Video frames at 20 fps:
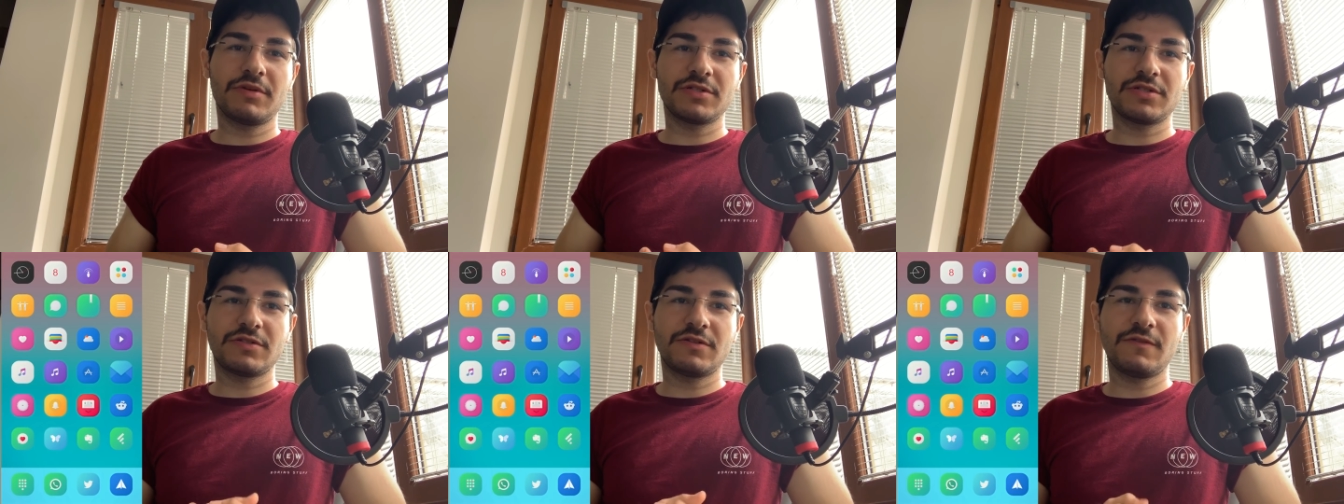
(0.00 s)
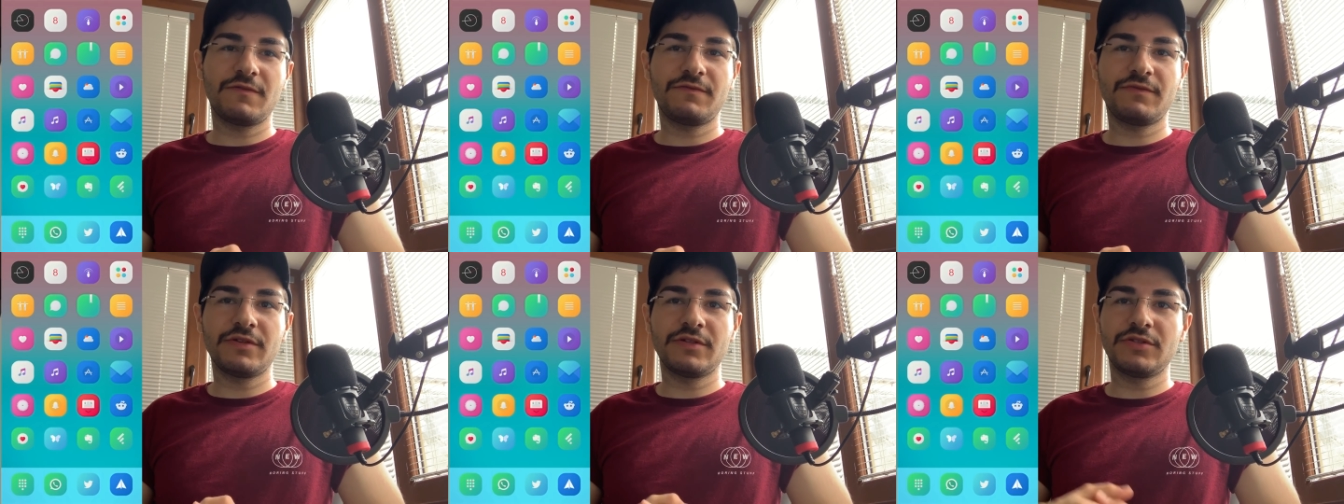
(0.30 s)
much
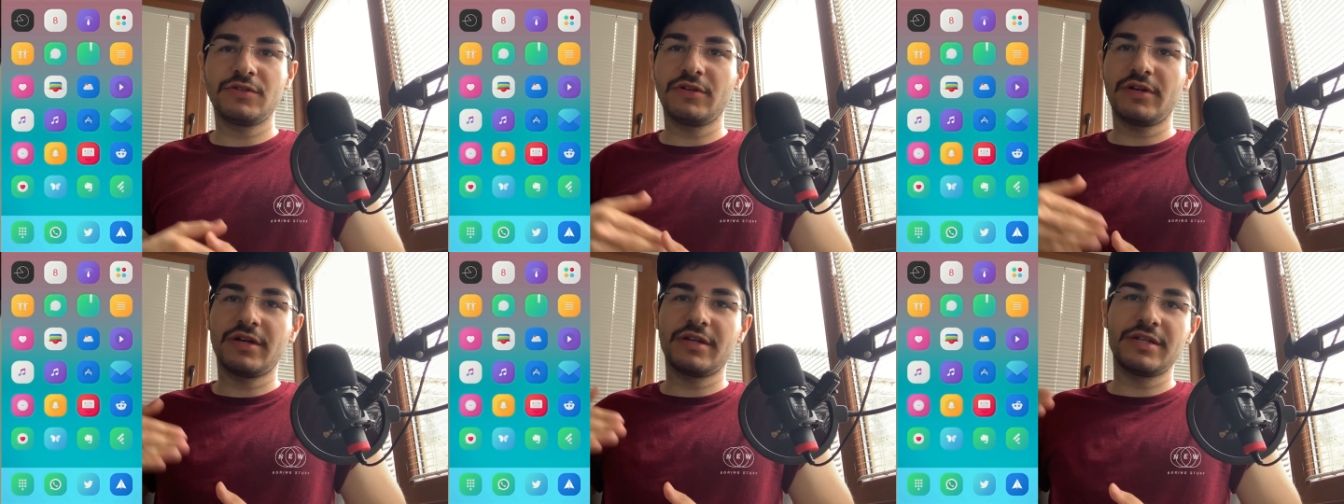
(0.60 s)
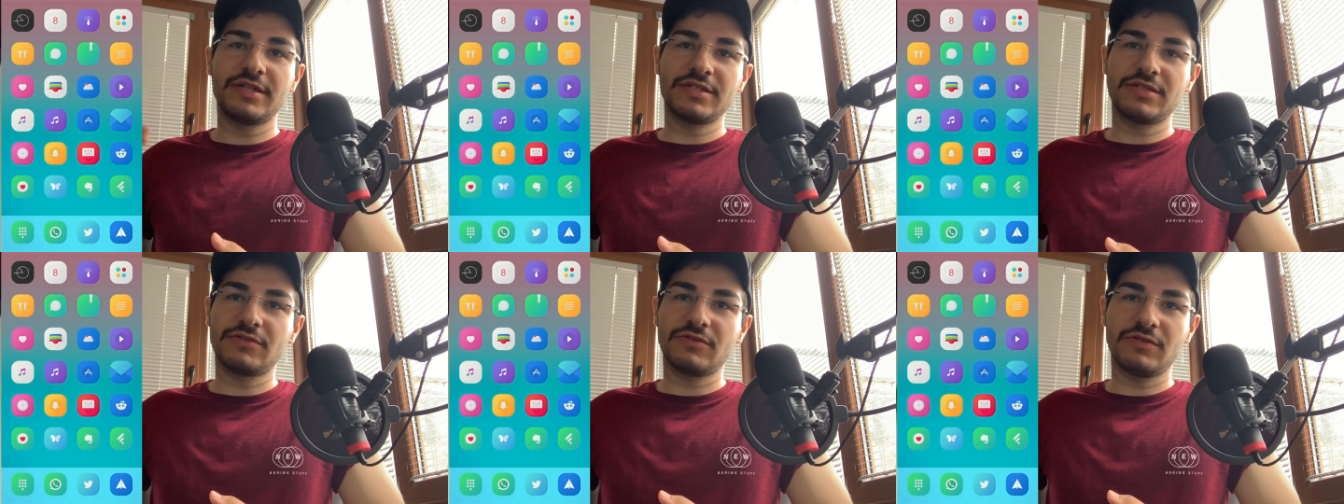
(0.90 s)
different. You
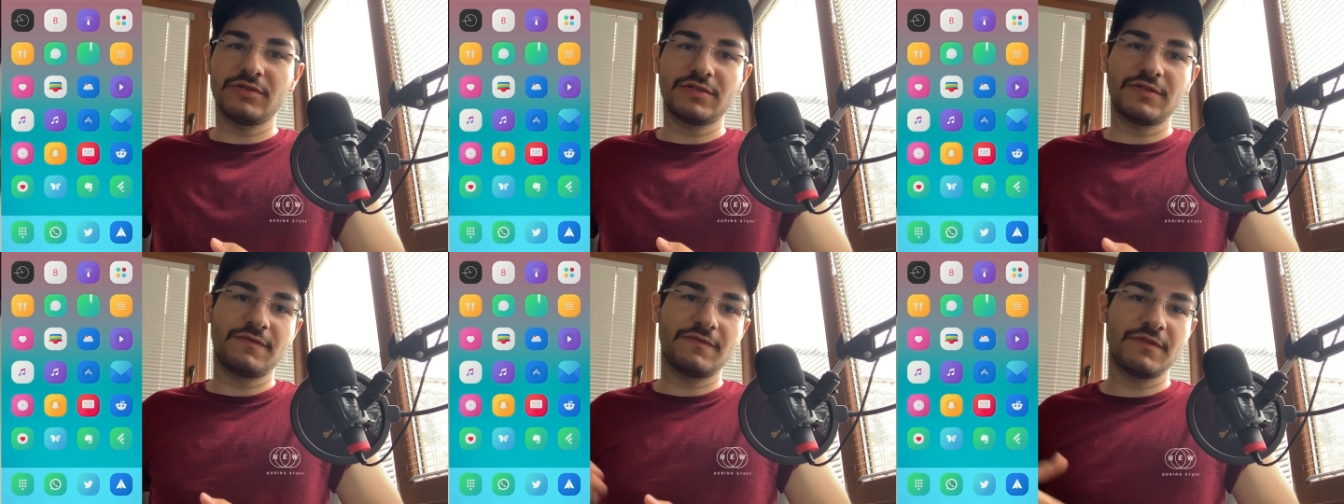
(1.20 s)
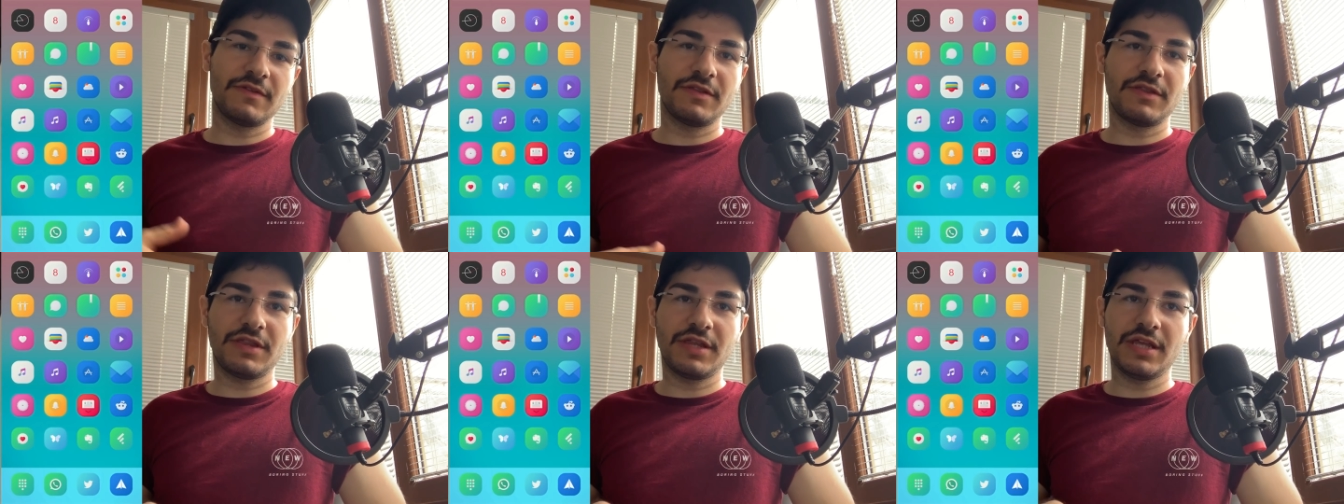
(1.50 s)
can install
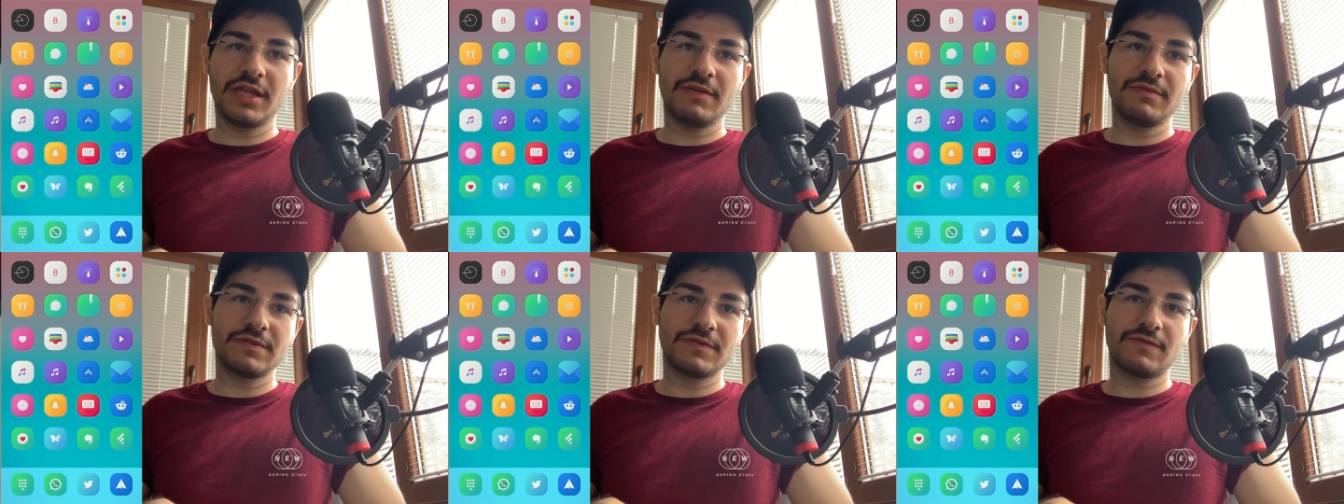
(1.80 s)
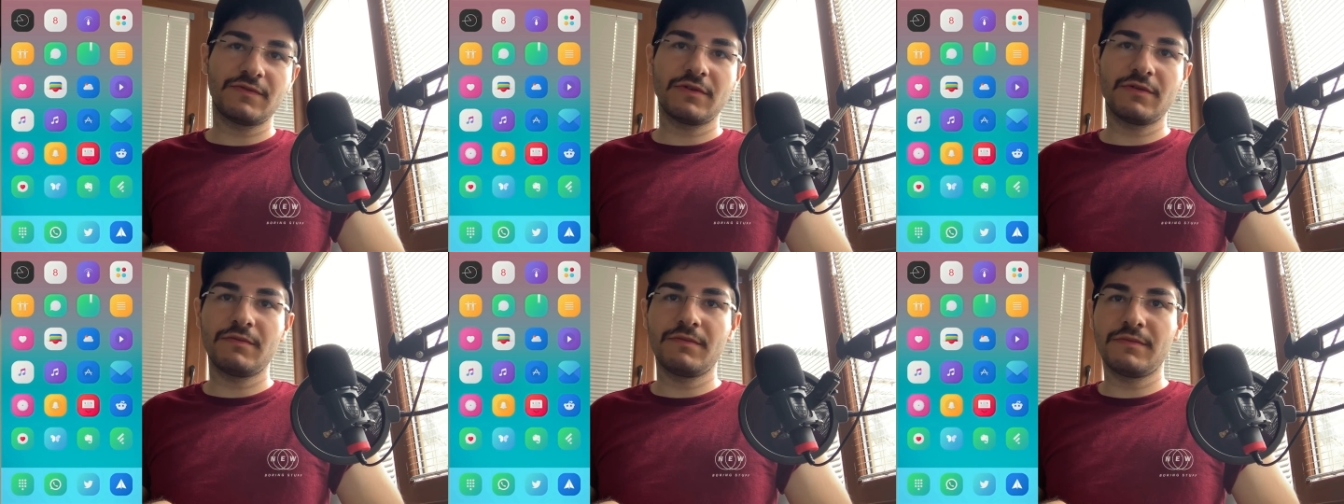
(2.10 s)
different themes
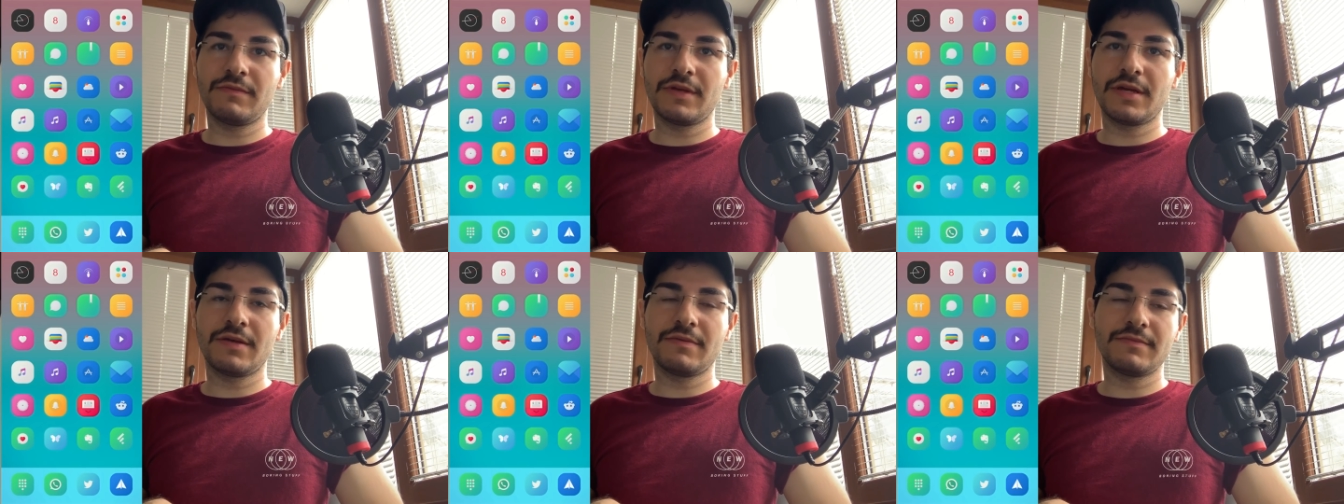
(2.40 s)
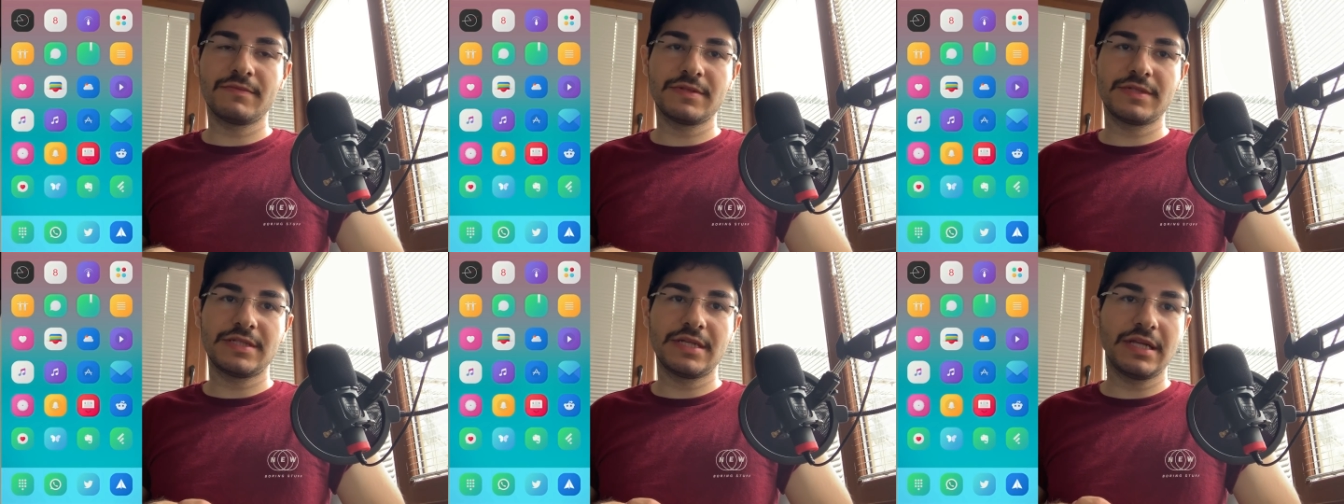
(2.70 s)
from
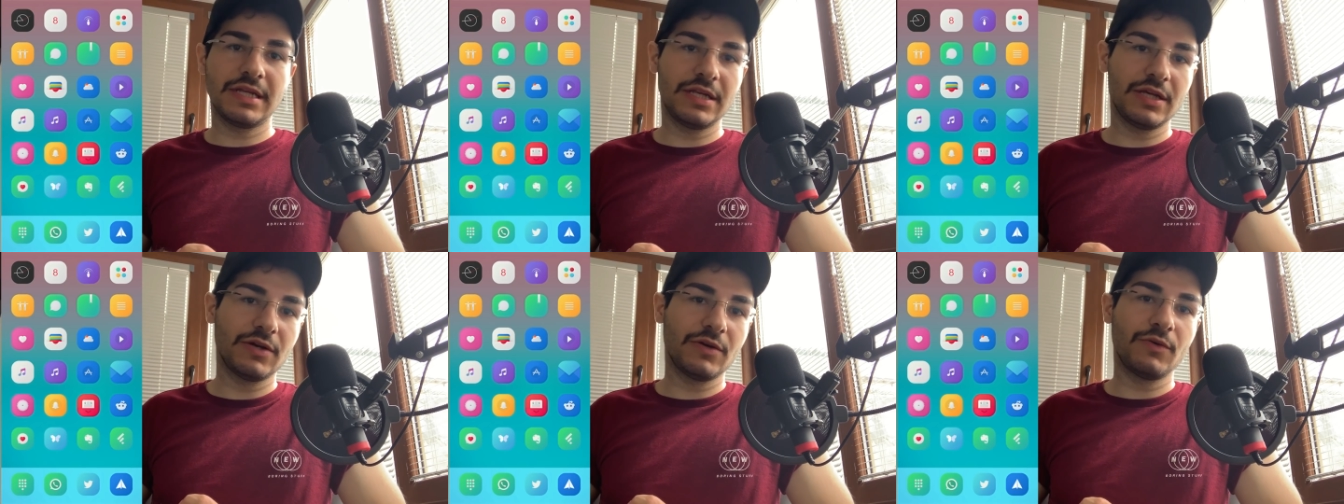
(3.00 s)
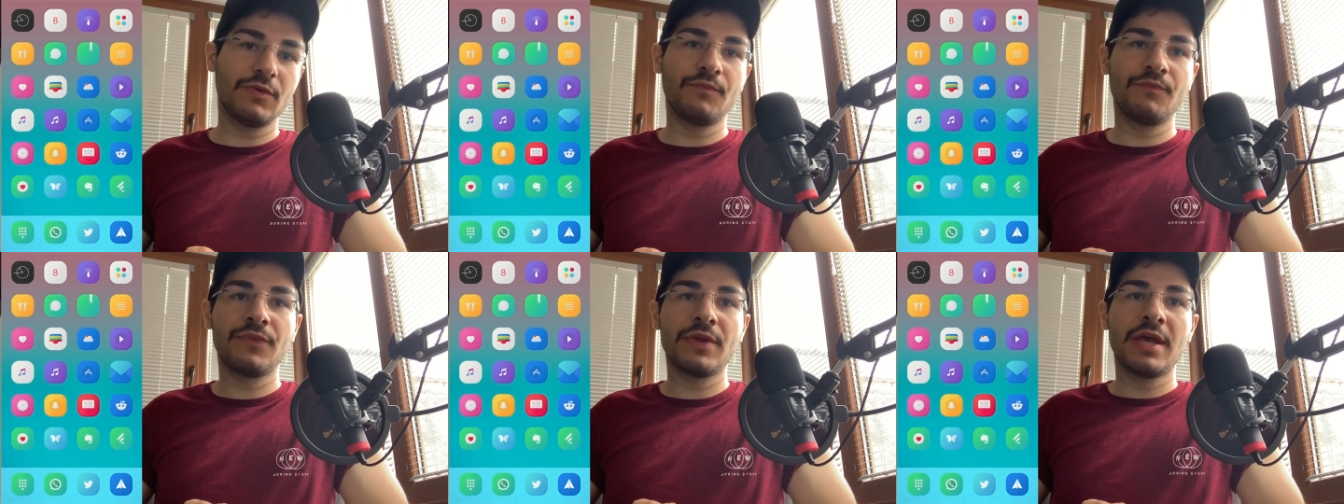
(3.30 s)
um,
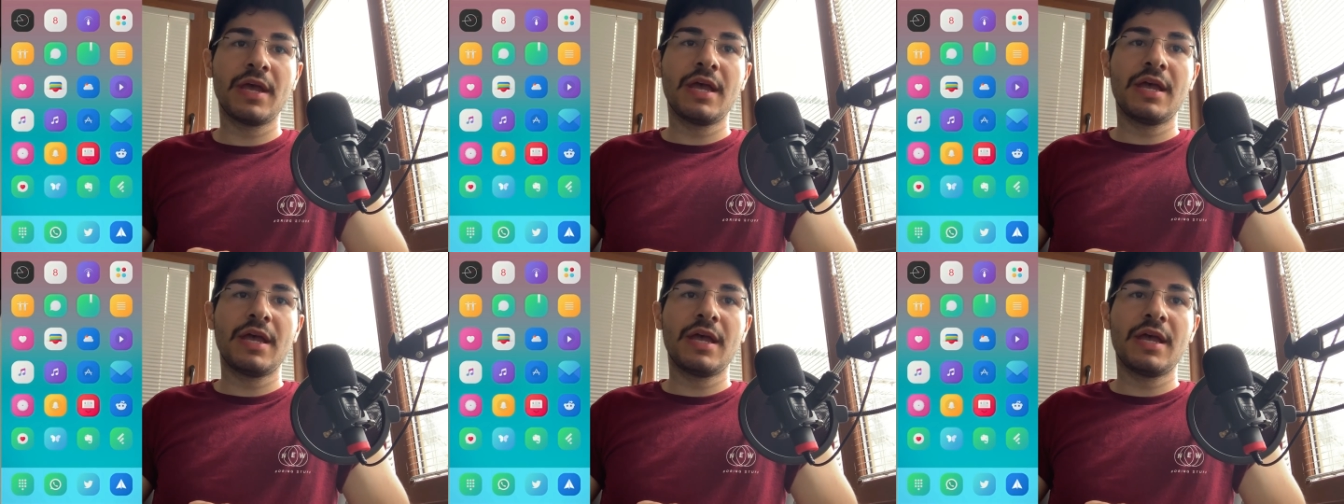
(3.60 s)
Sileo.